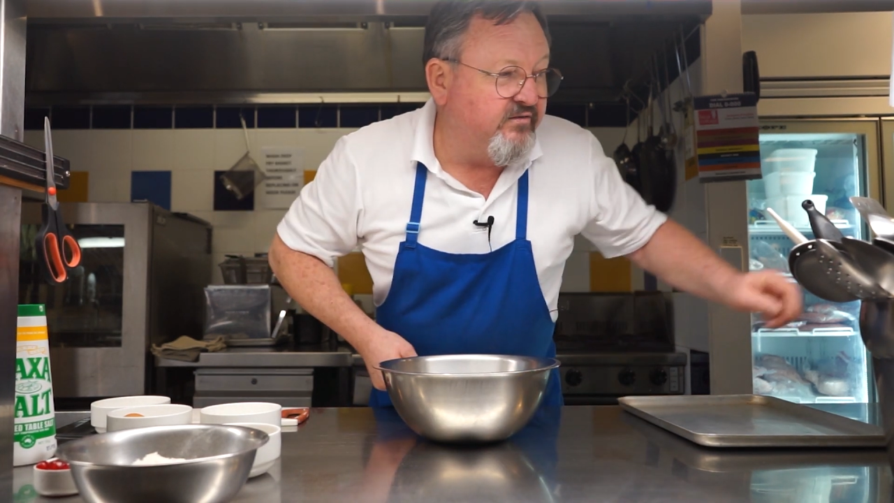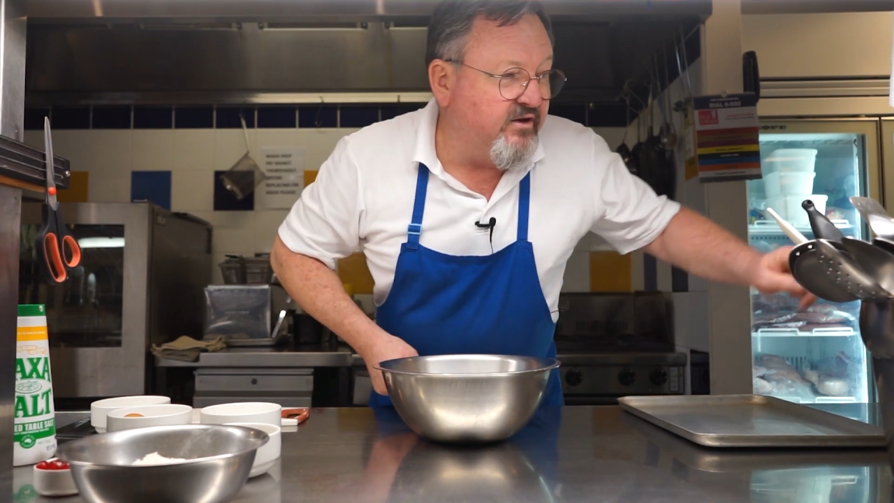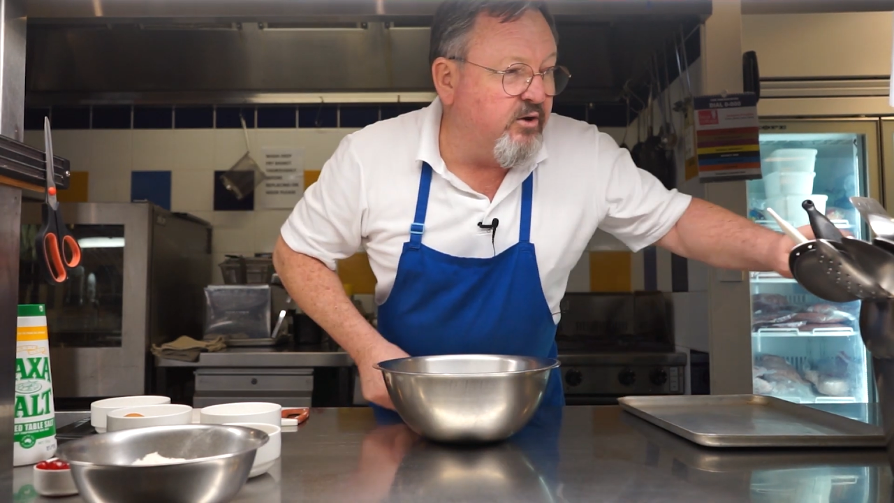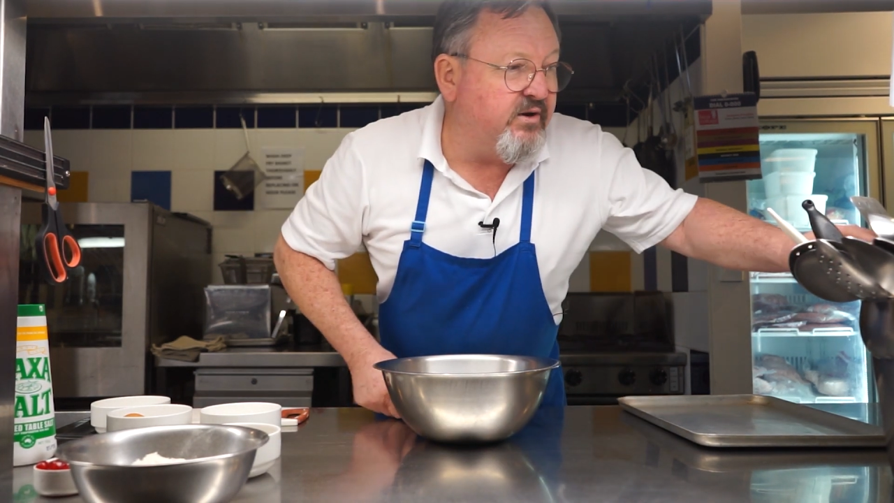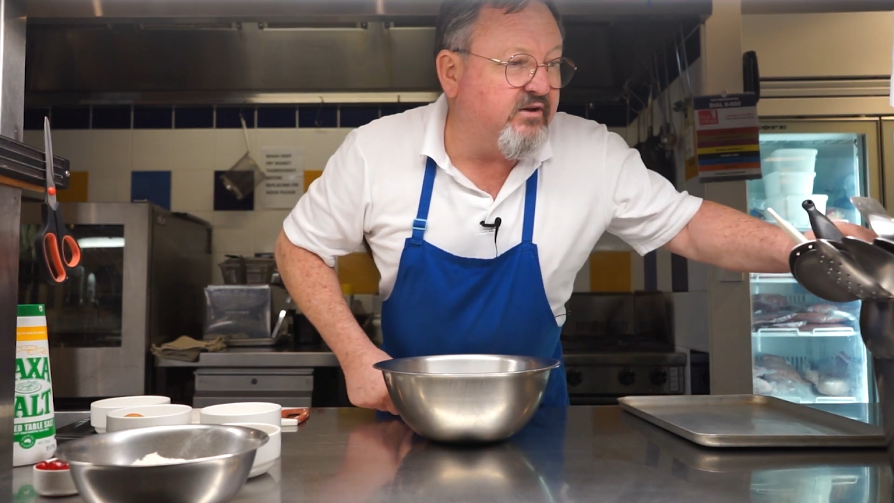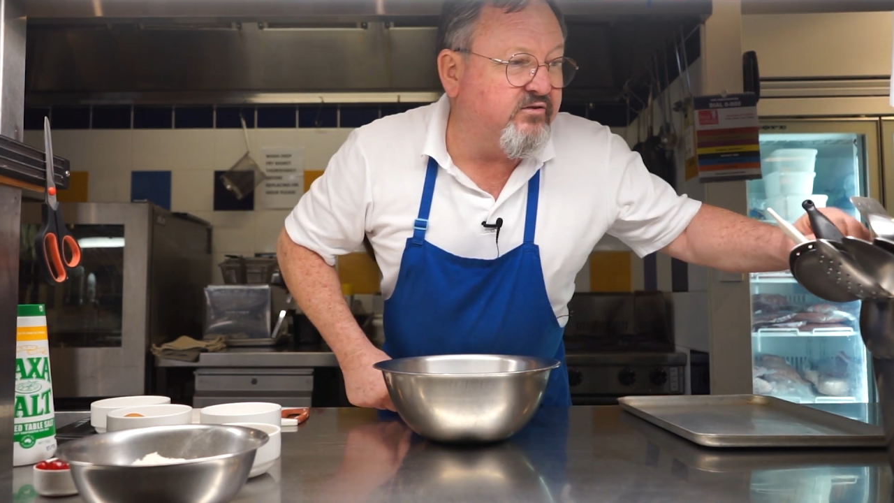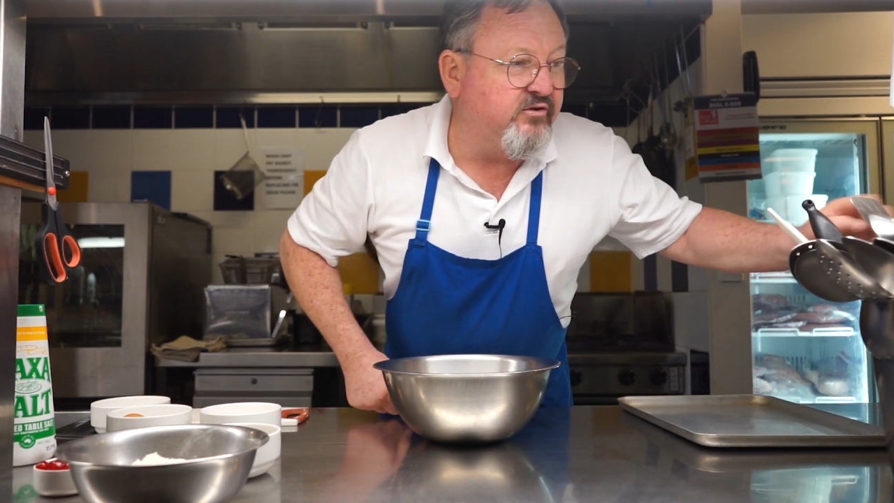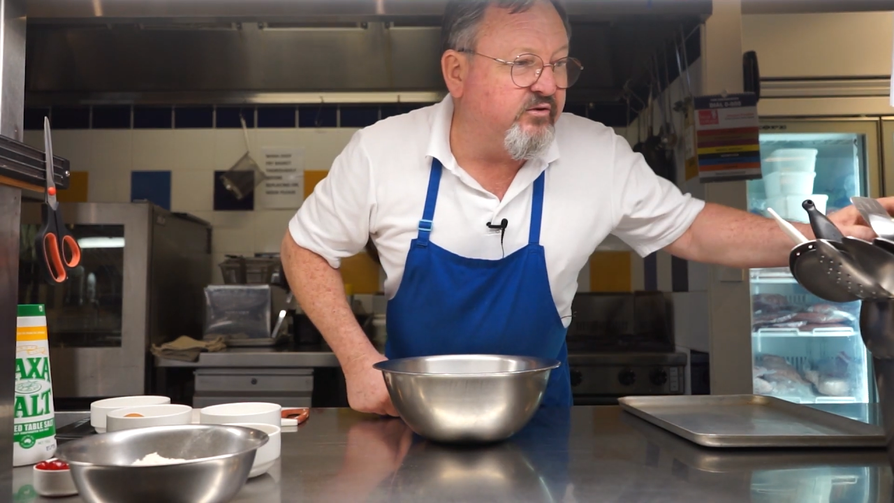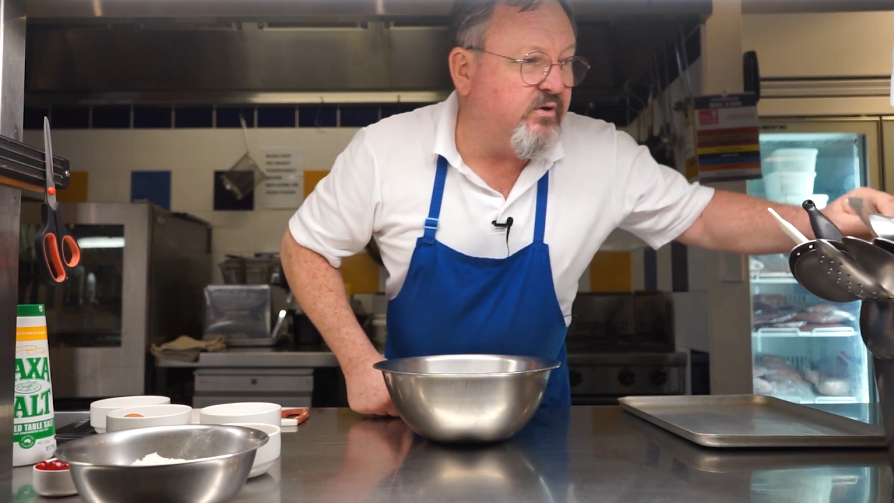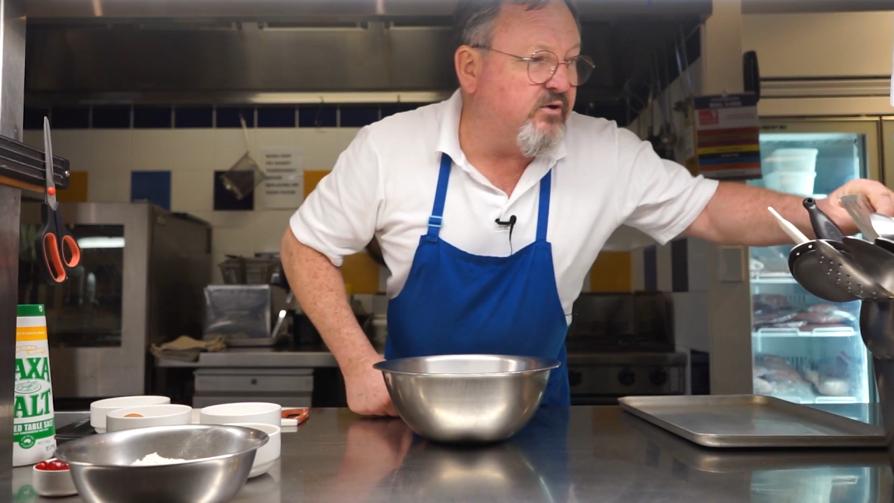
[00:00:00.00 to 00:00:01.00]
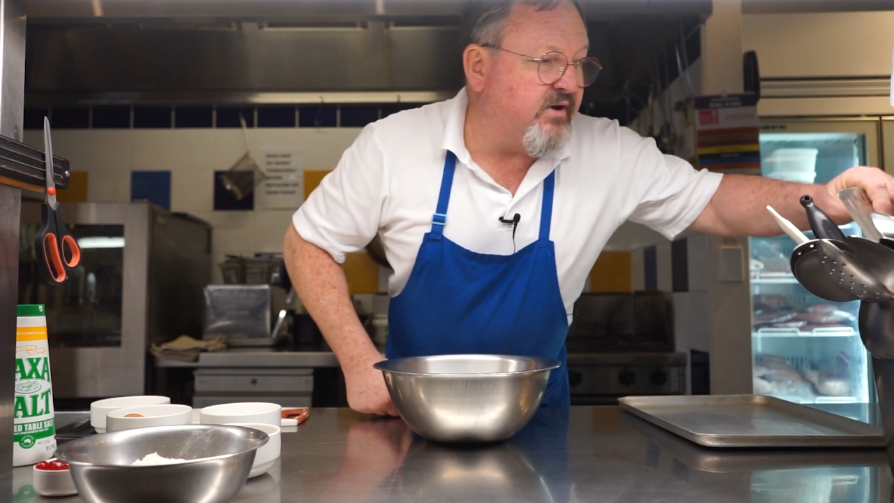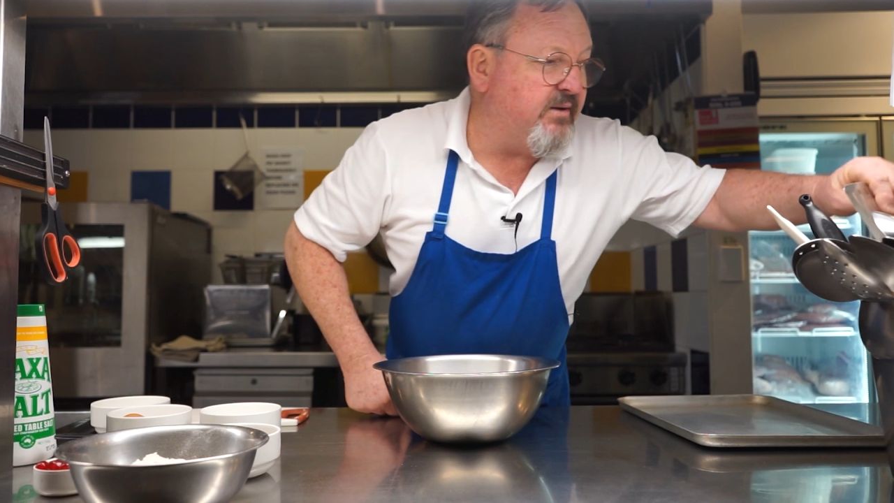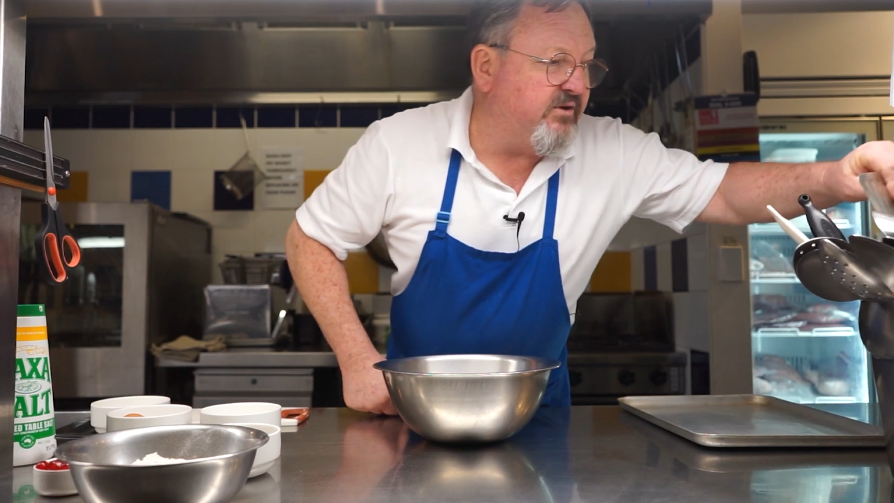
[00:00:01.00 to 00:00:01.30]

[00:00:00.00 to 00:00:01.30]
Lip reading: So I'll grab